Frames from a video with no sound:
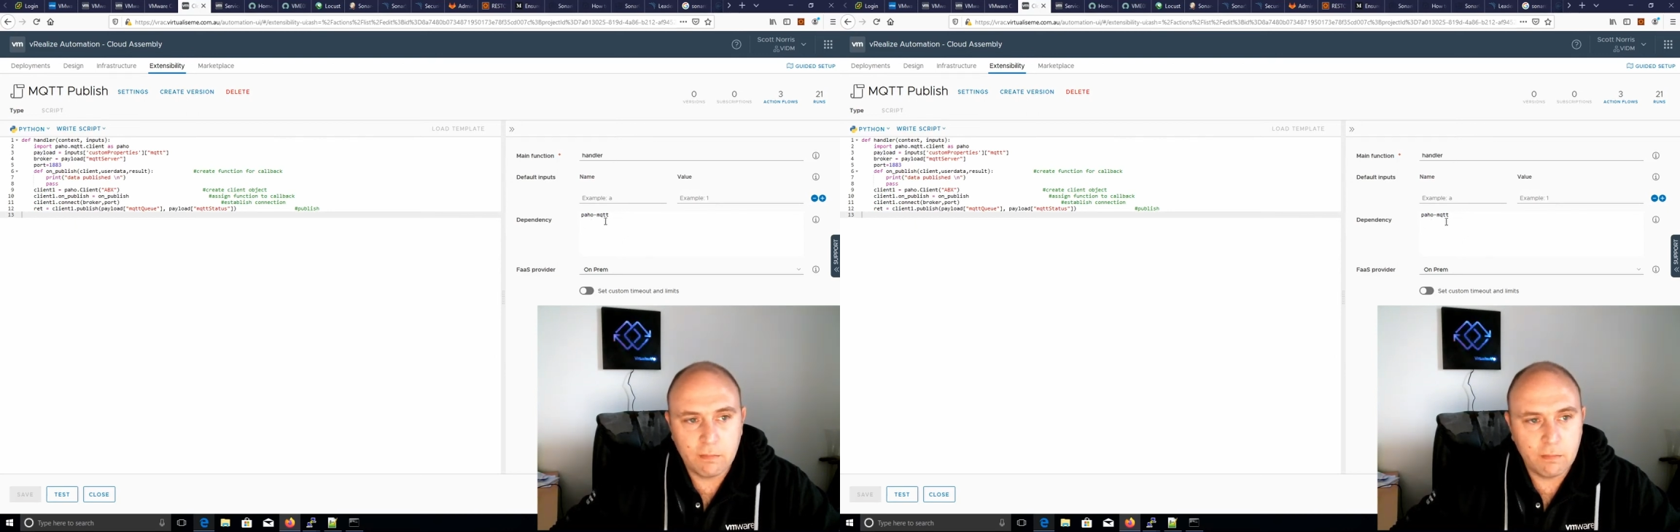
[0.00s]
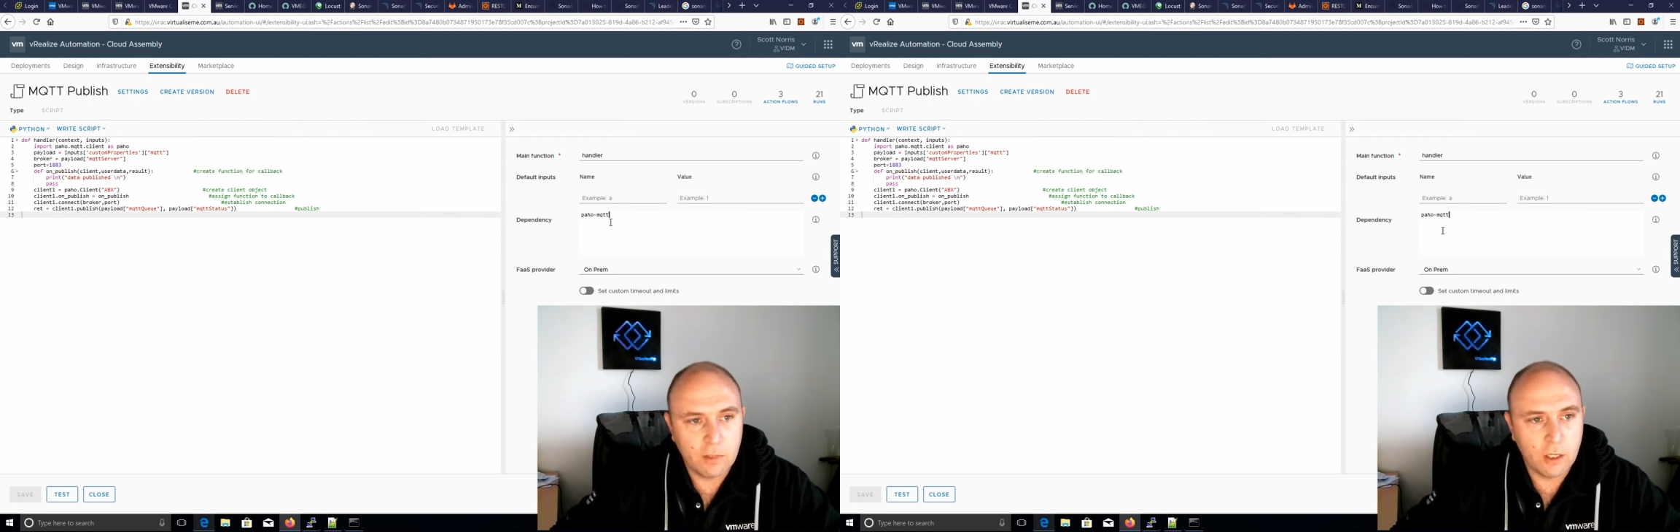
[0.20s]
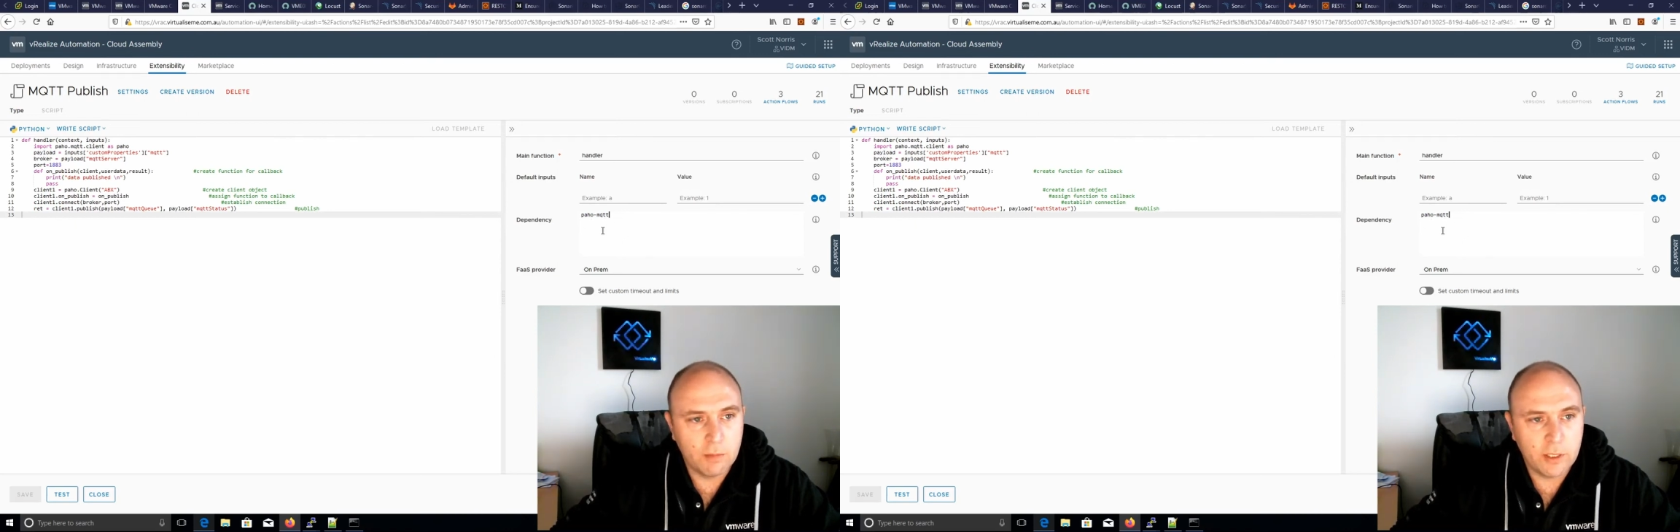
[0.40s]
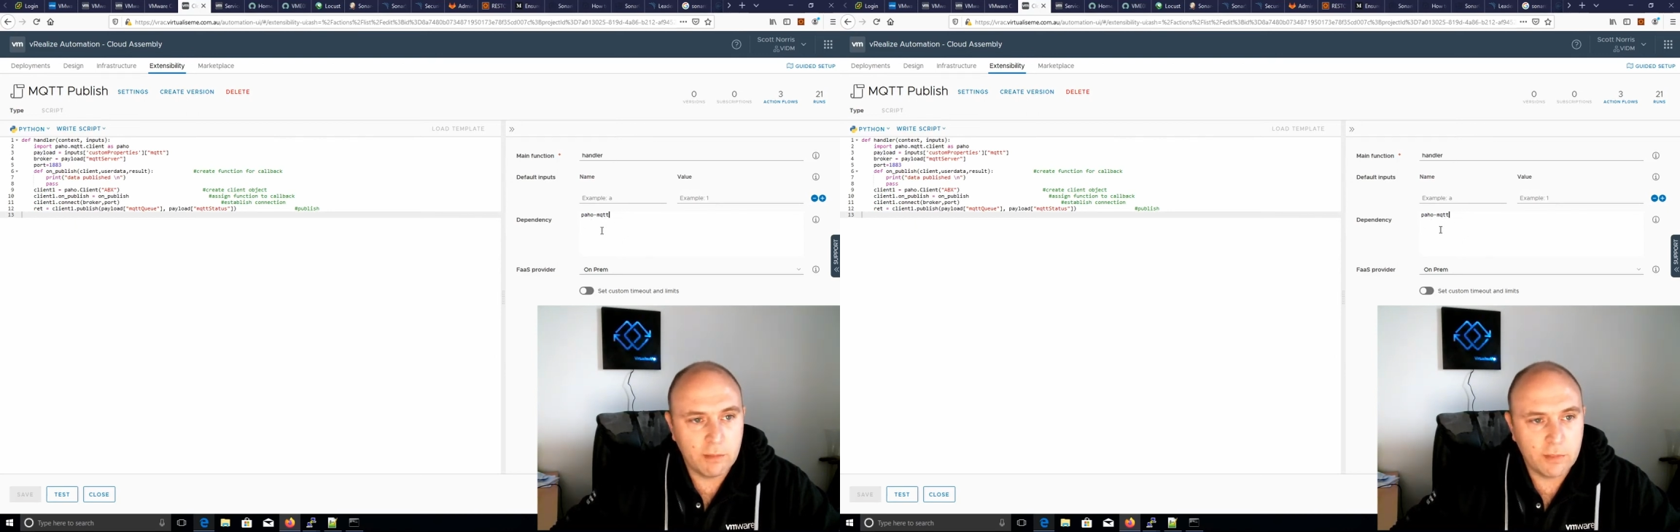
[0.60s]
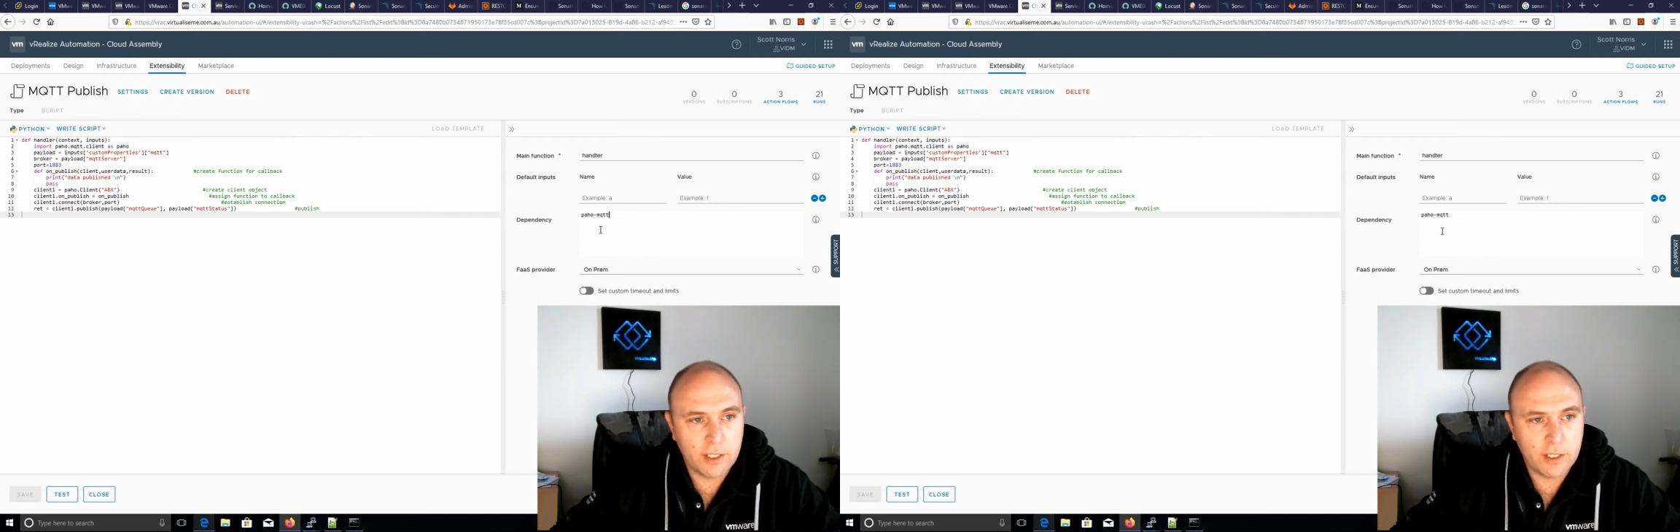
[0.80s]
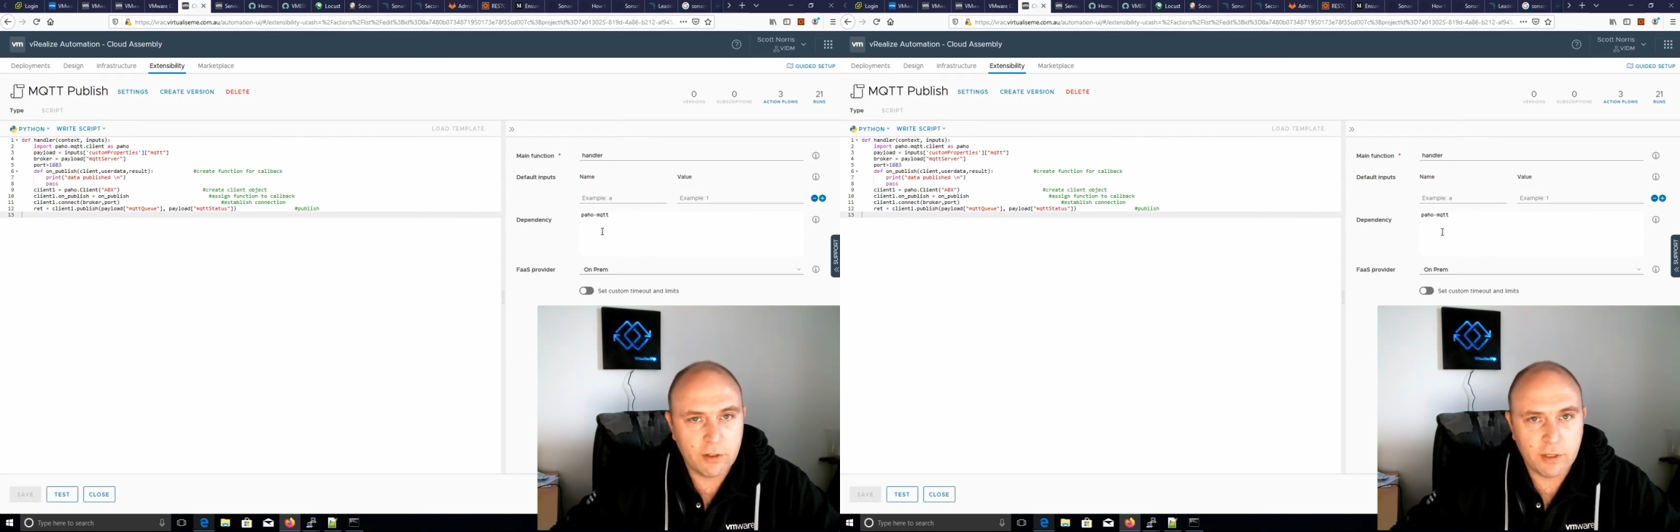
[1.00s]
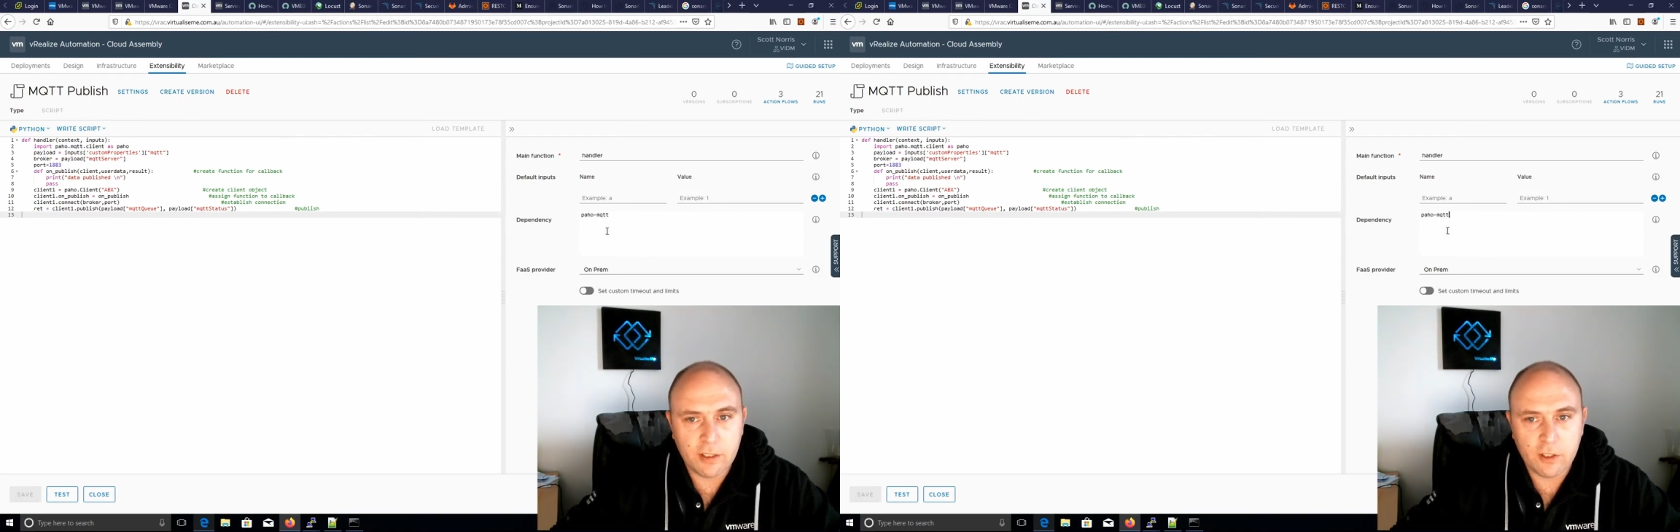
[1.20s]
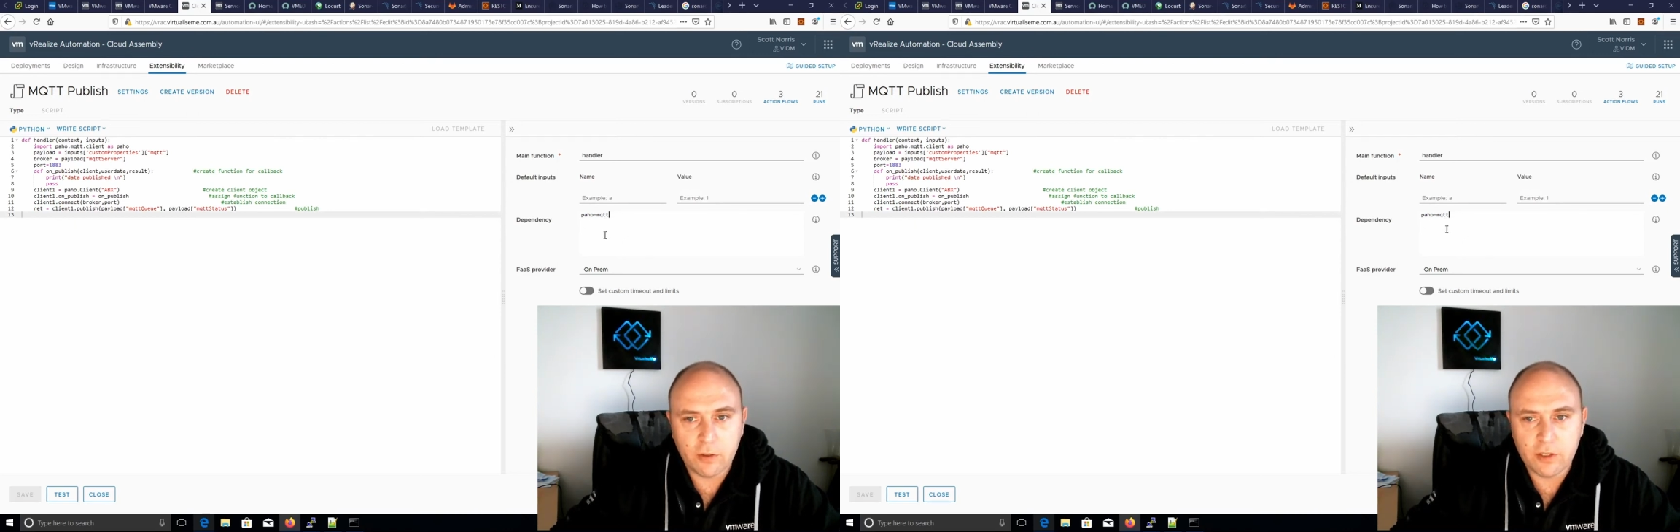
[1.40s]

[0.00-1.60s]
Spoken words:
library essentially installed.